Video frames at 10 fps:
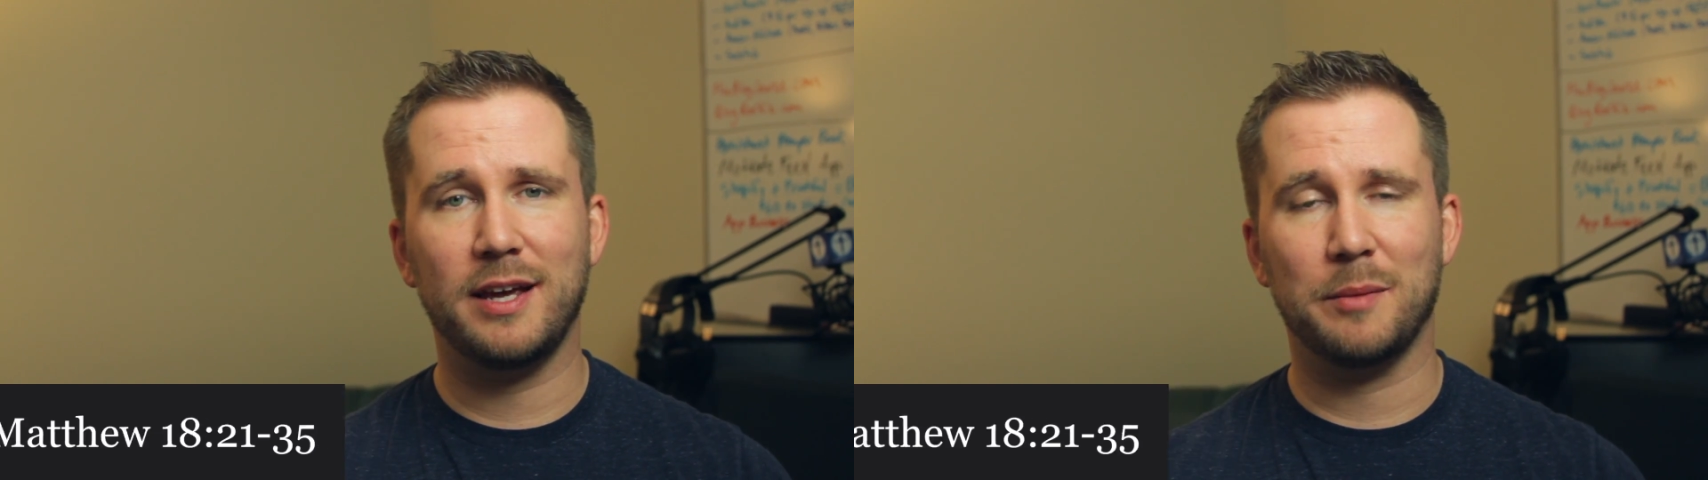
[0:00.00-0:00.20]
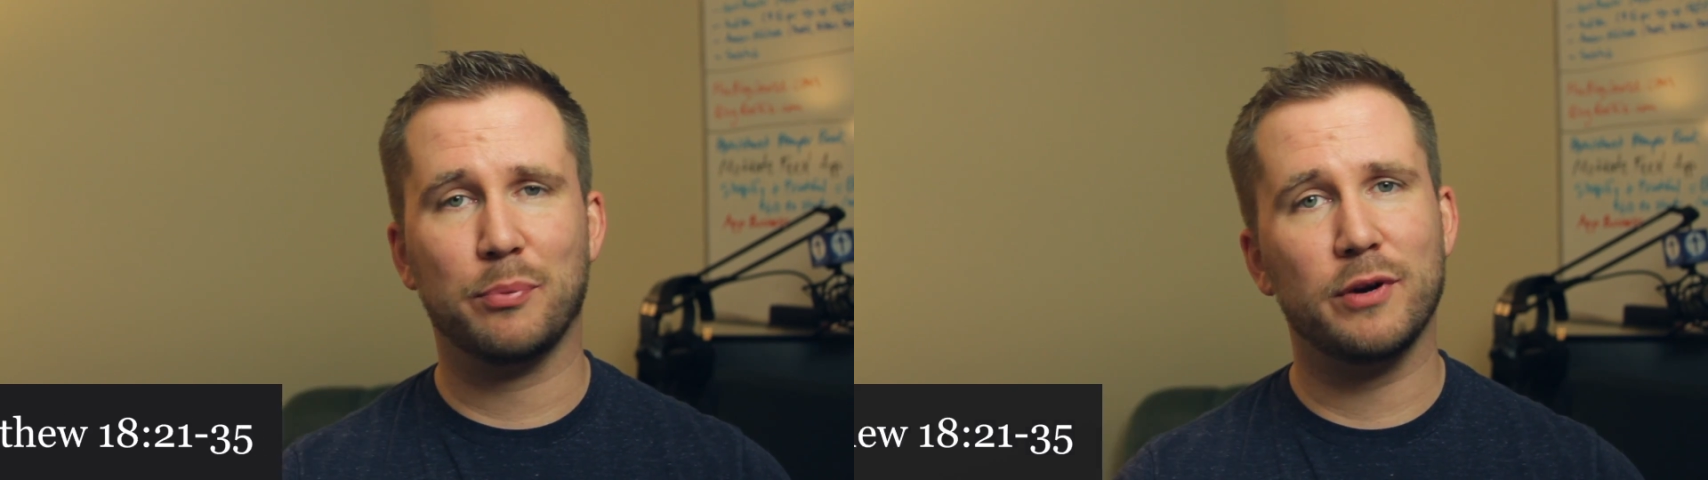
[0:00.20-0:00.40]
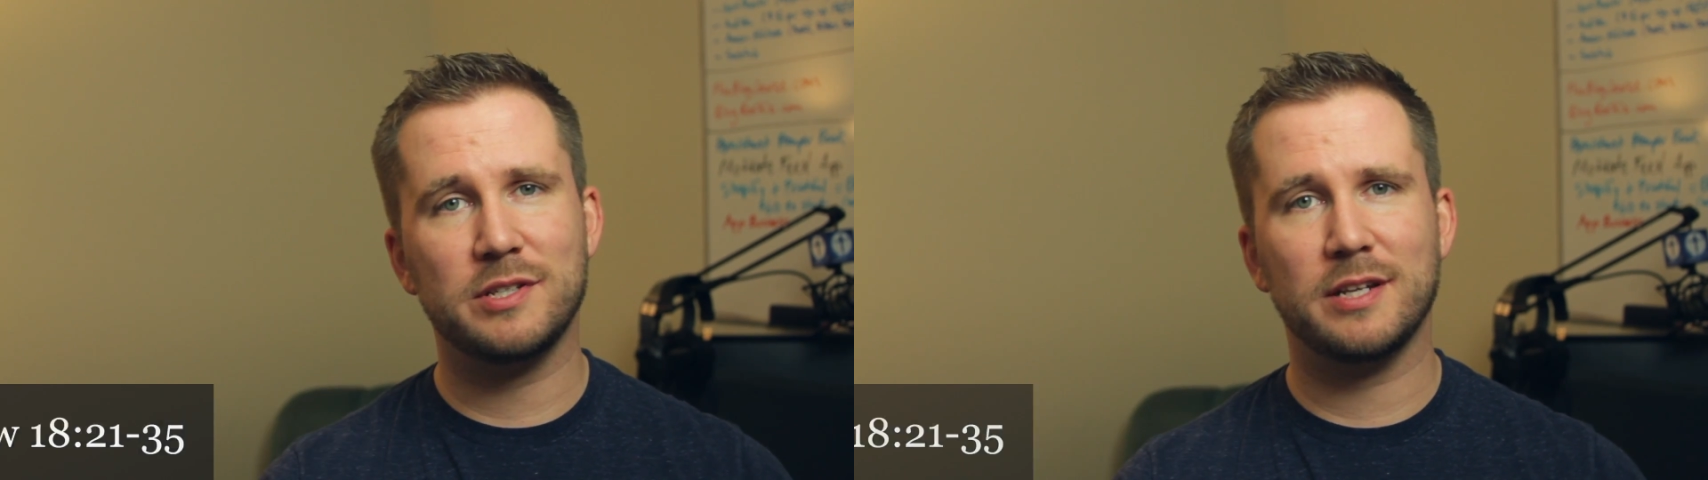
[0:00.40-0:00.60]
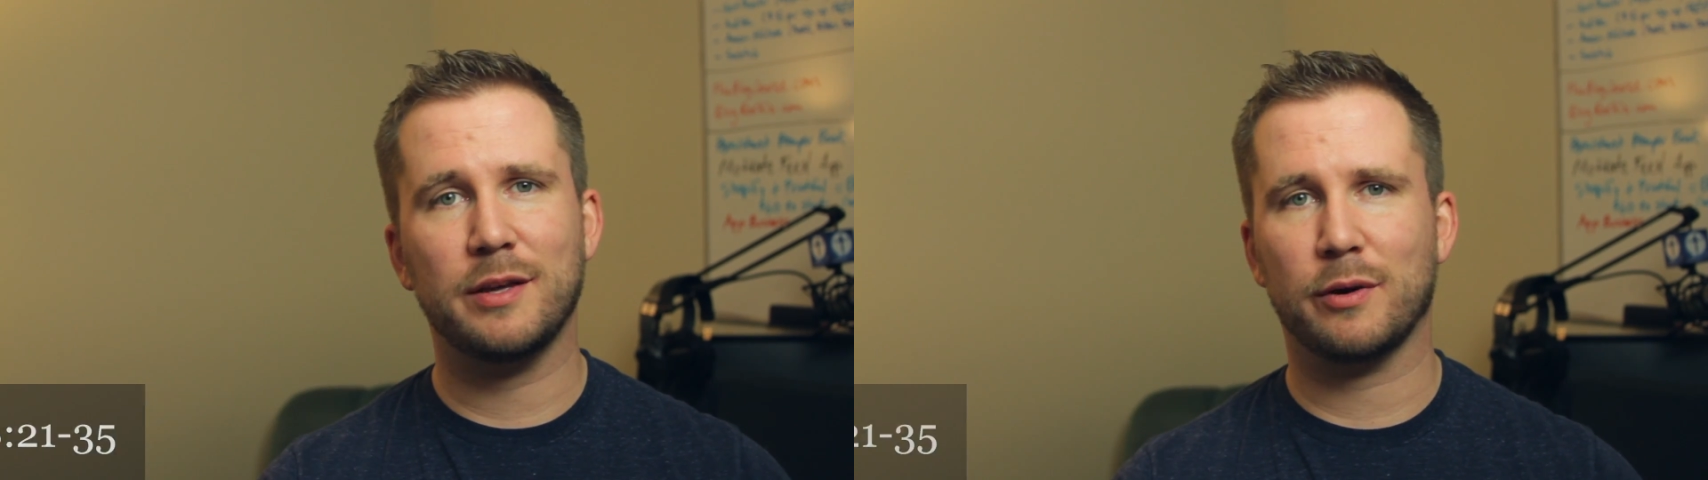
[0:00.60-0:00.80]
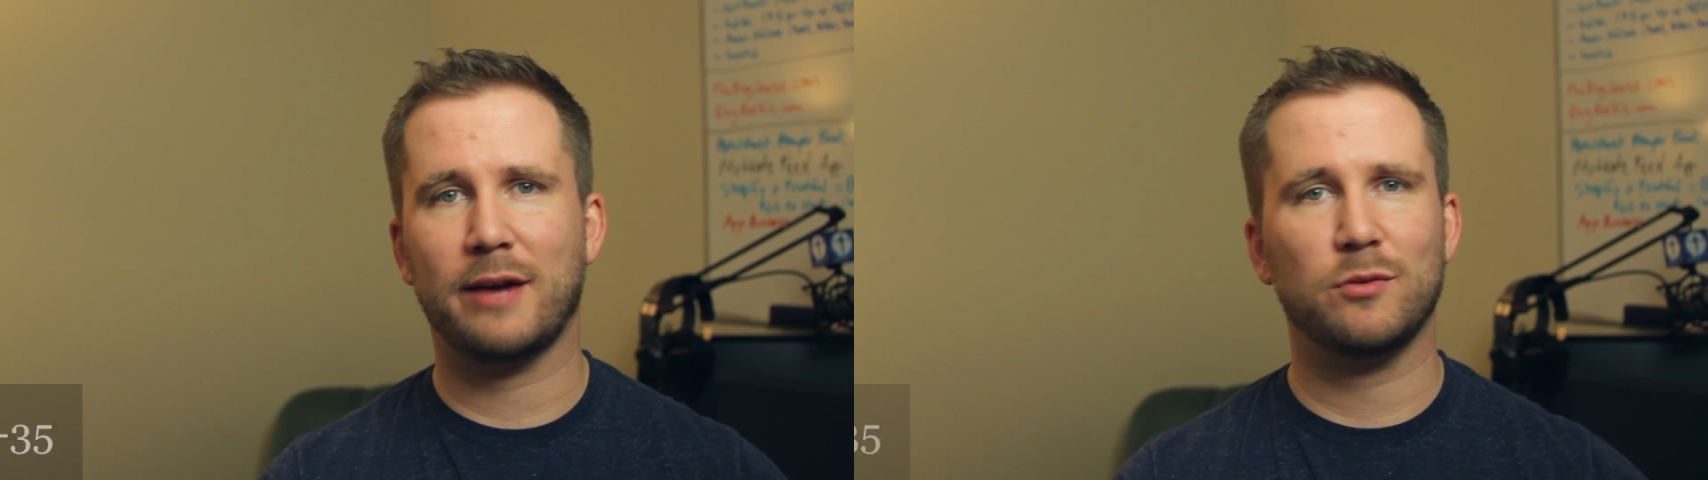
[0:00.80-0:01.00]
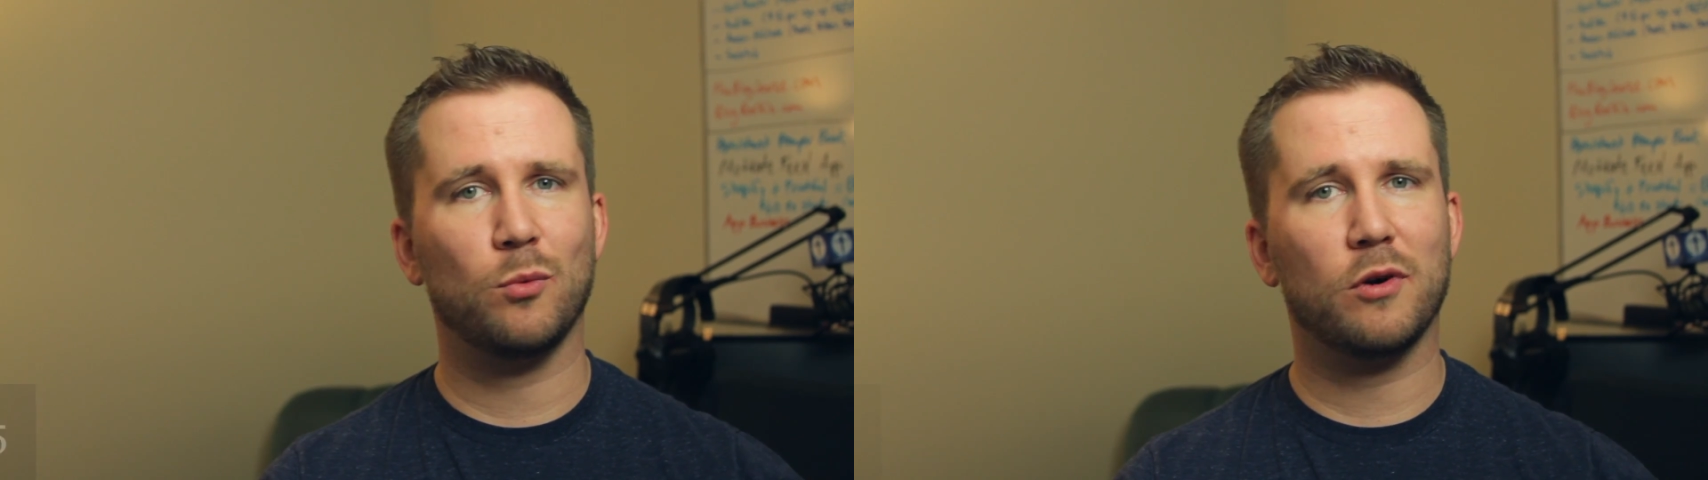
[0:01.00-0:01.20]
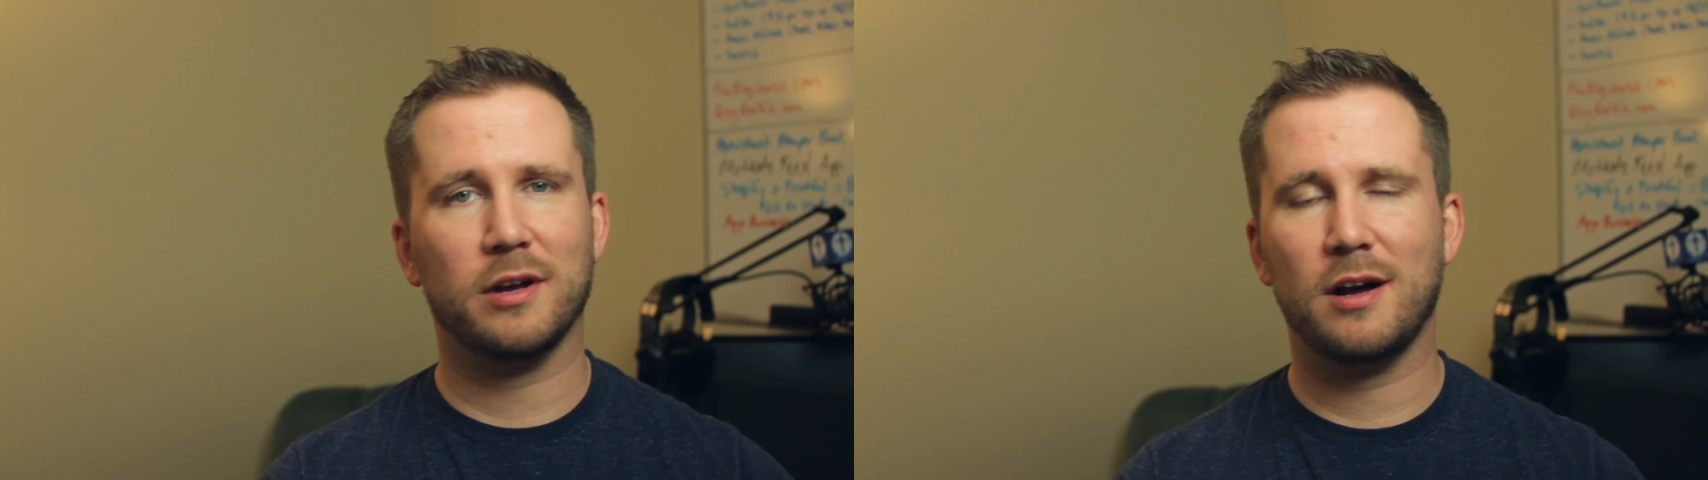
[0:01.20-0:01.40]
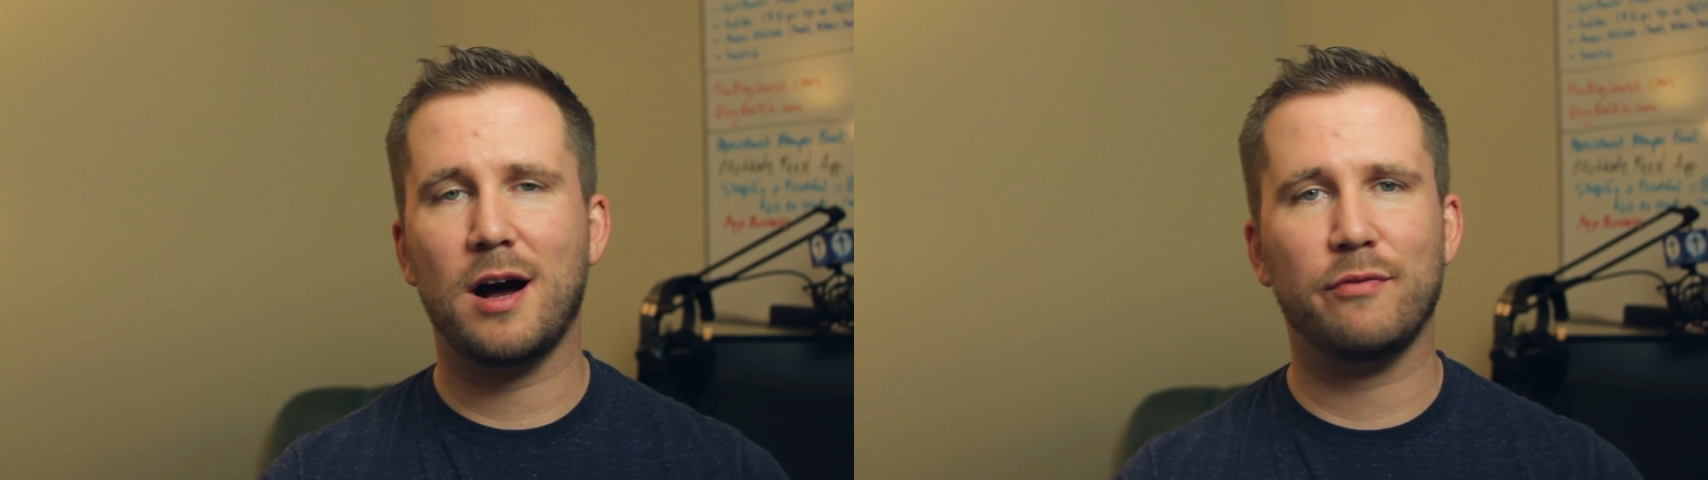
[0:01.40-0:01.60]
in prison they were going to have to work
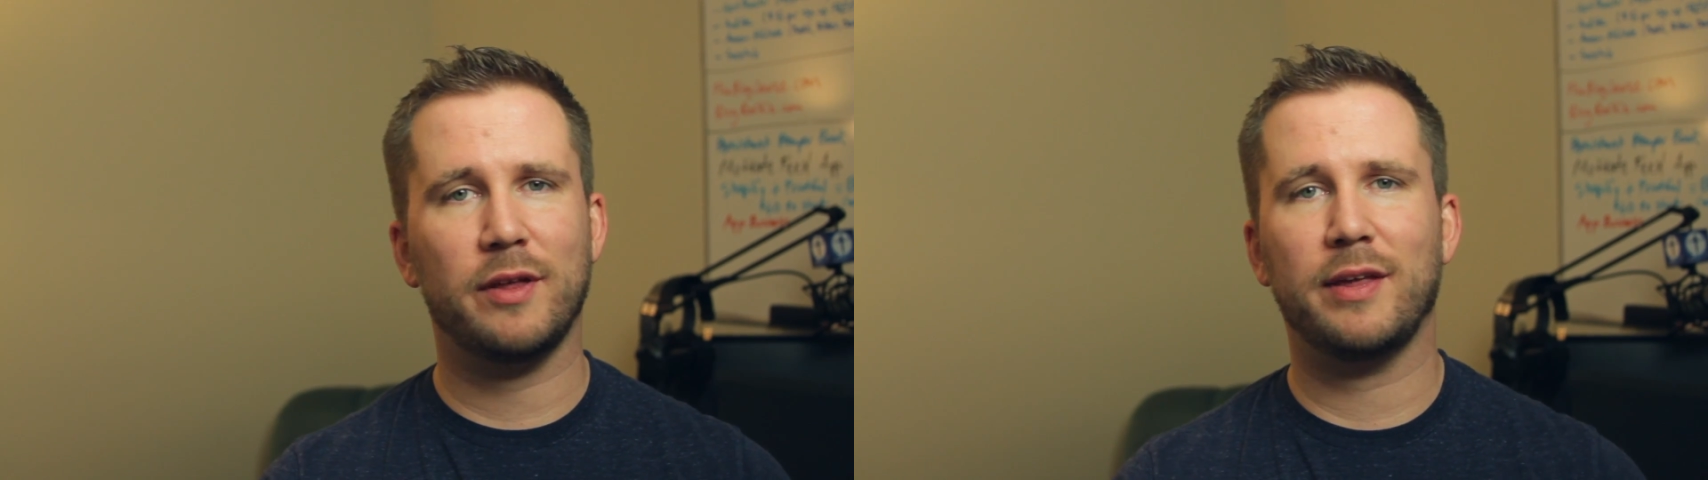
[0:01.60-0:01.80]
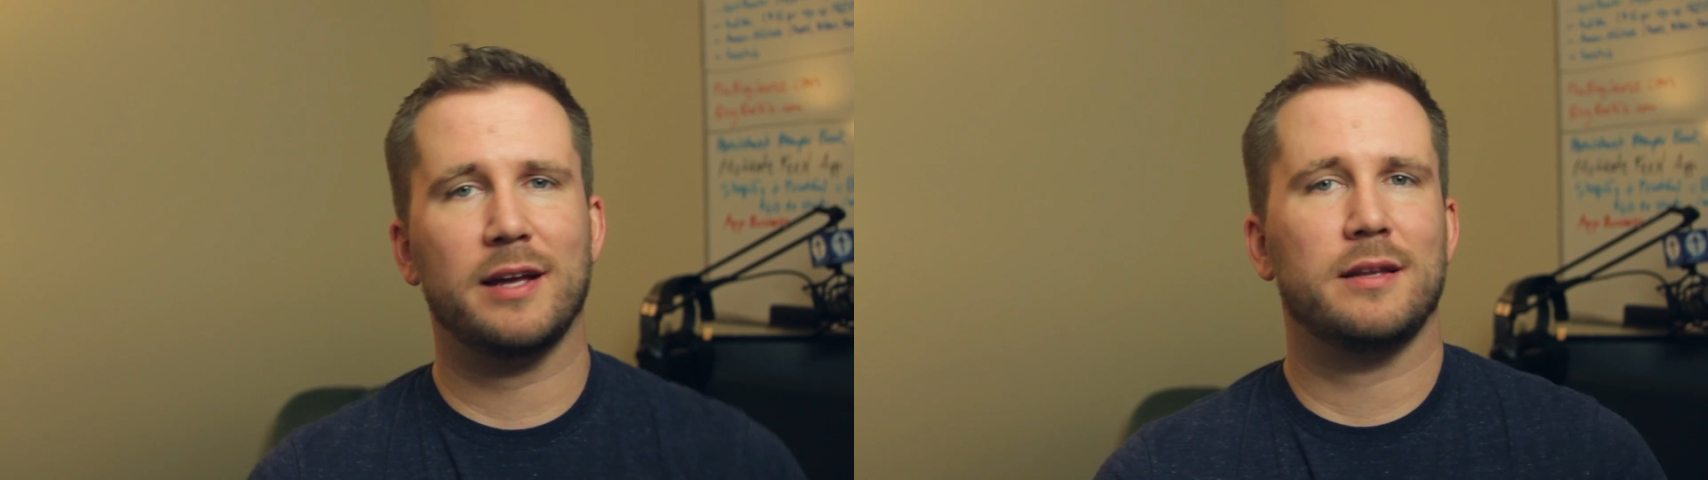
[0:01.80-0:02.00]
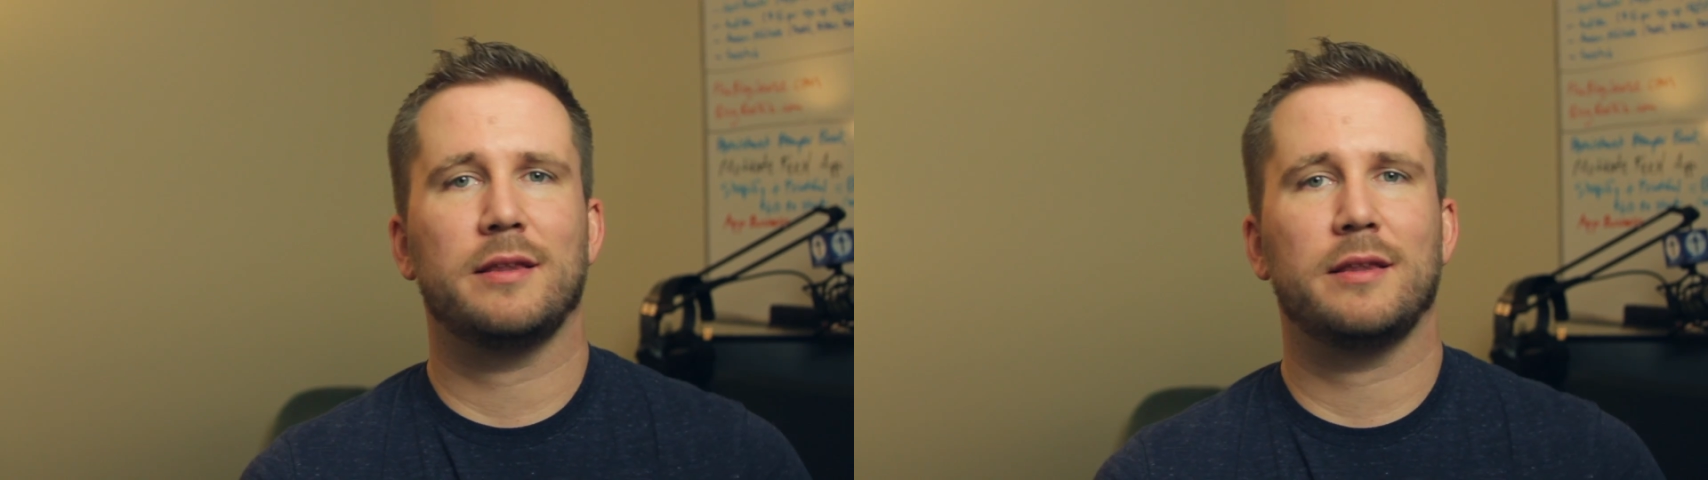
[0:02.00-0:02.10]
it off they could